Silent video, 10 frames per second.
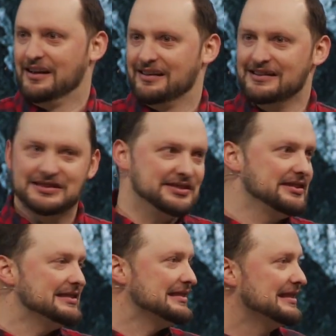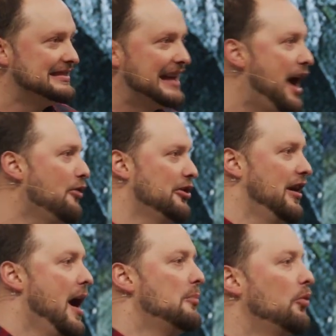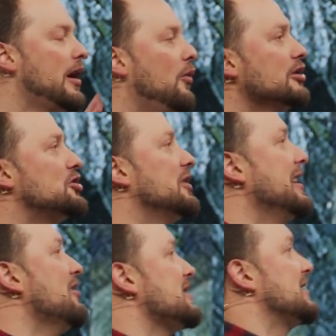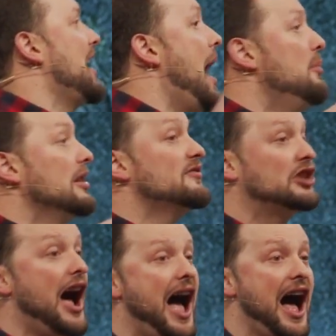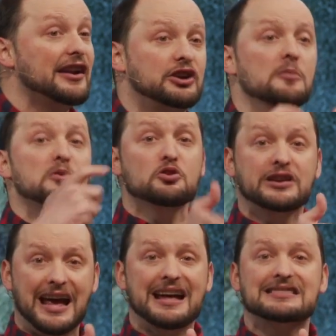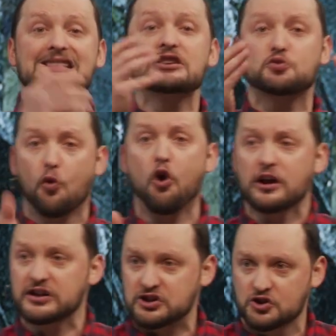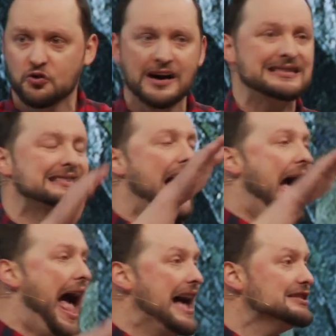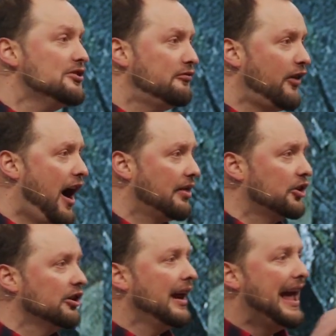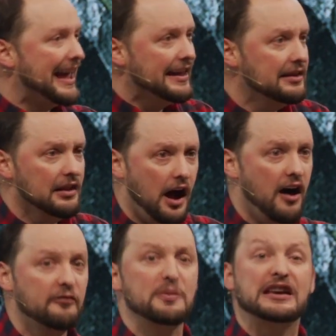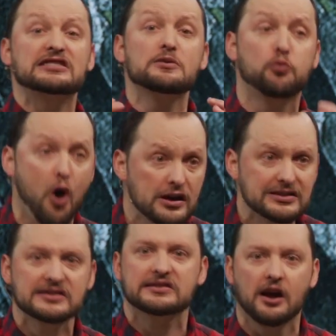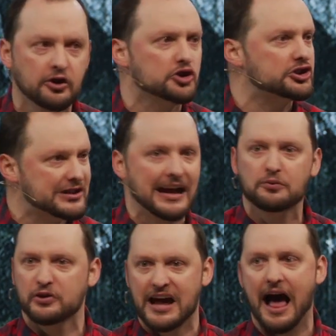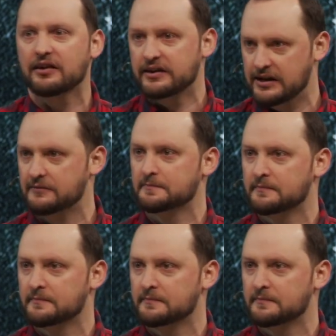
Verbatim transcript: This is, this is a downer. But what I want you to hear is I believe God communicates these warnings to us as a father in love because he wants us to understand reality.